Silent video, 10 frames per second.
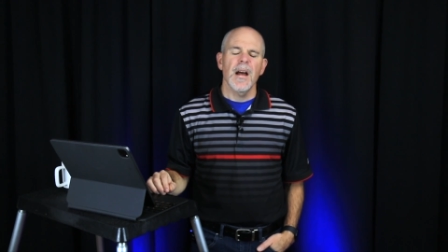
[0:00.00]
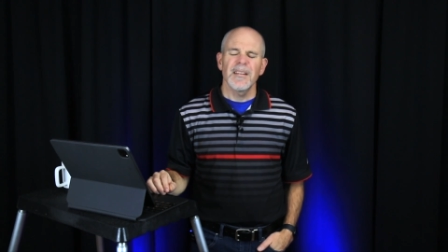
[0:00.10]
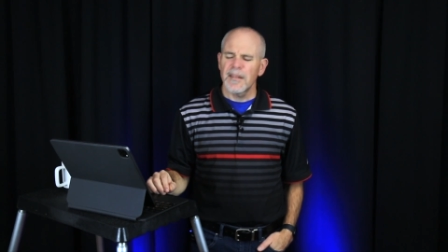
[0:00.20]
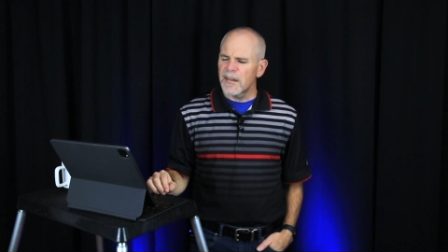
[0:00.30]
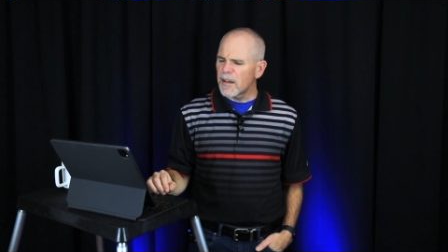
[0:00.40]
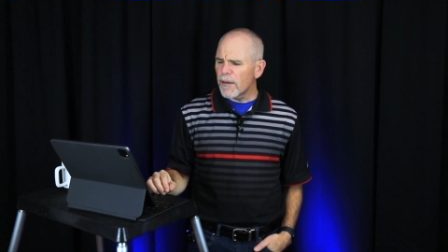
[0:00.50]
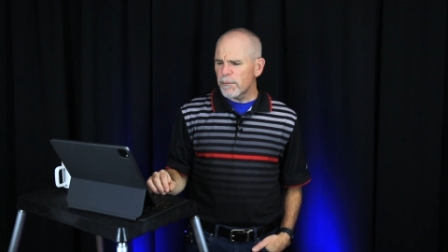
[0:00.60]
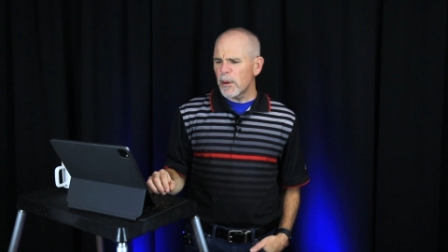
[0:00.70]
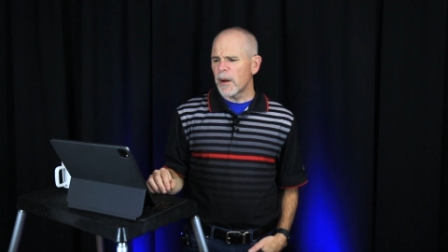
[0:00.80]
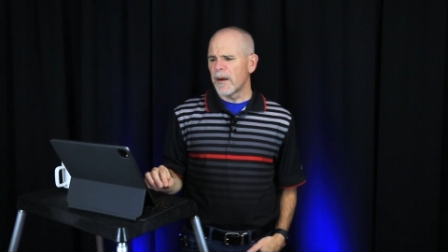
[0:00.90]
That's the tough
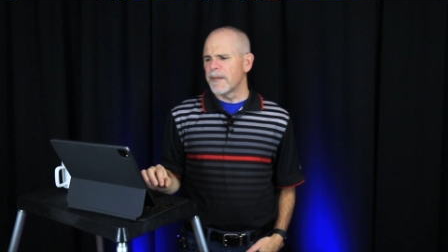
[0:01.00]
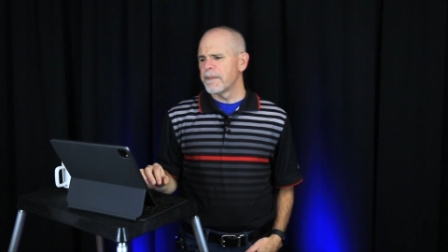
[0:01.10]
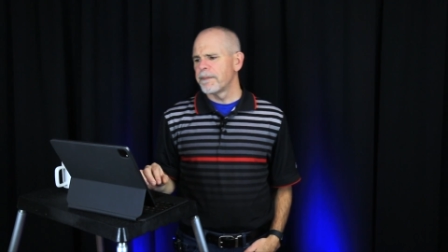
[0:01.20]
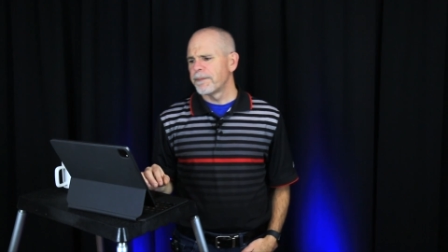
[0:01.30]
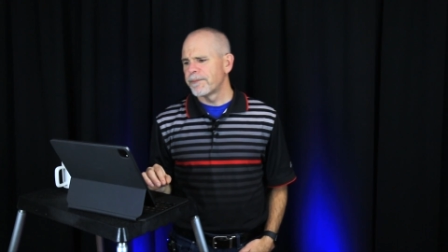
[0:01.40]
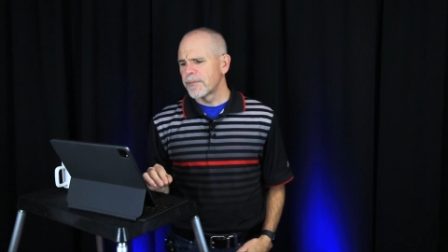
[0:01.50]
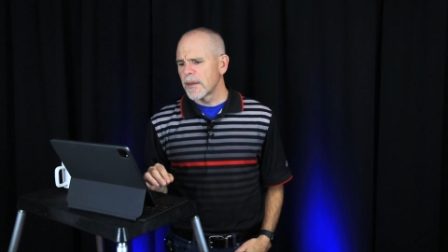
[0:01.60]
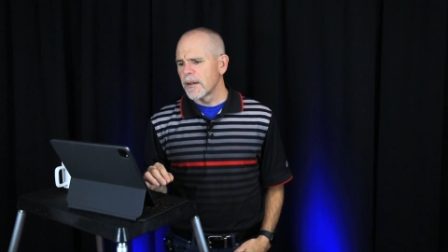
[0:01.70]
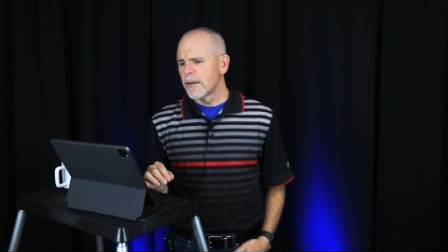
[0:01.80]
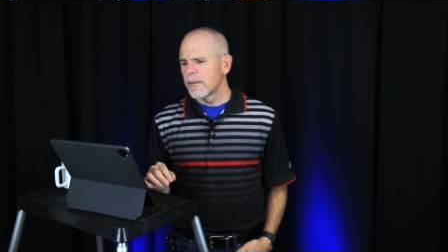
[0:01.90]
part
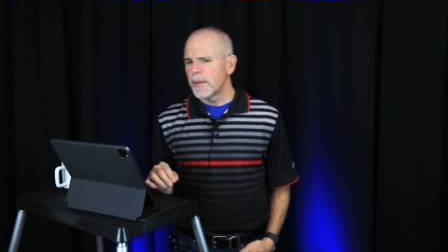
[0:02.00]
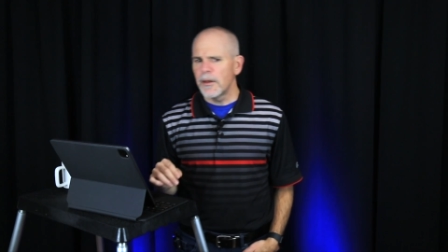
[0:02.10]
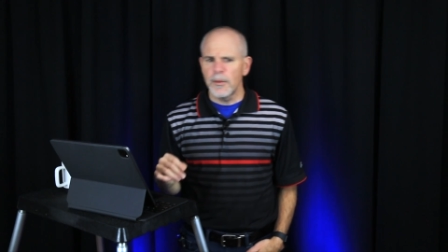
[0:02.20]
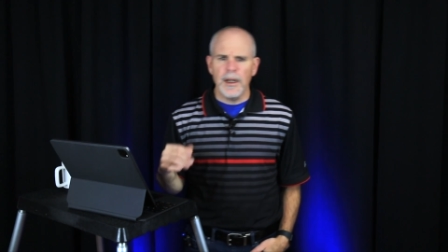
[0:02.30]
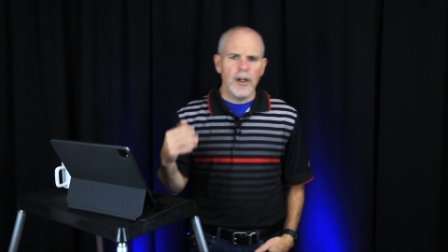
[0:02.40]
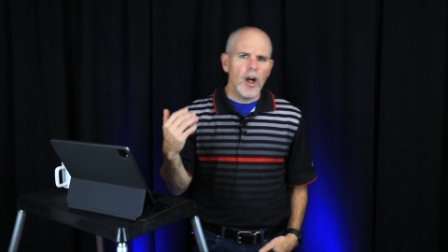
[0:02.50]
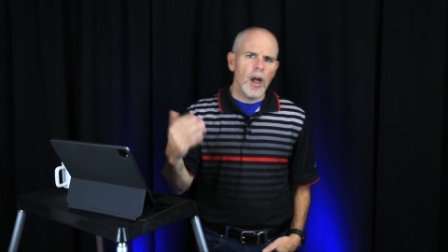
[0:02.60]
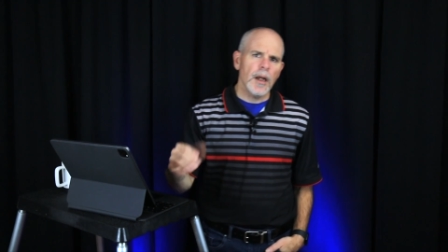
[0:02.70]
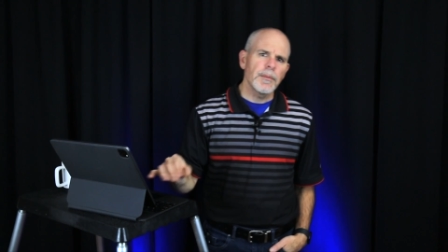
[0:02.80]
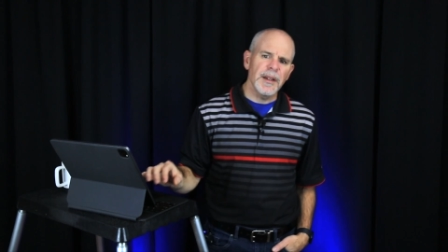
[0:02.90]
because we get
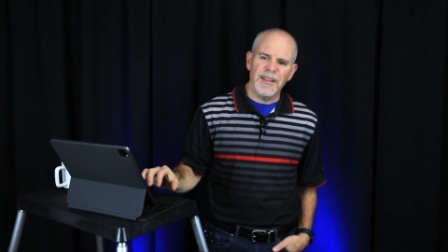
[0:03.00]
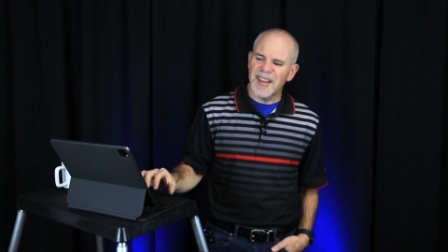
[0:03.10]
caught up in the